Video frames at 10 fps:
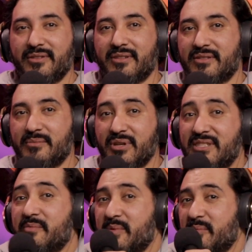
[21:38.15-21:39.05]
No, so it
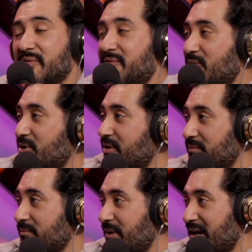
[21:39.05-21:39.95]
must have been before
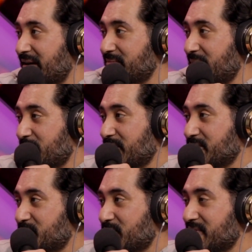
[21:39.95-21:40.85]
my brother
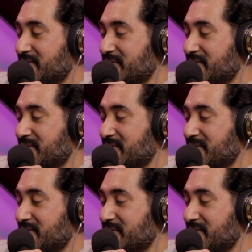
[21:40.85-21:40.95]
was born.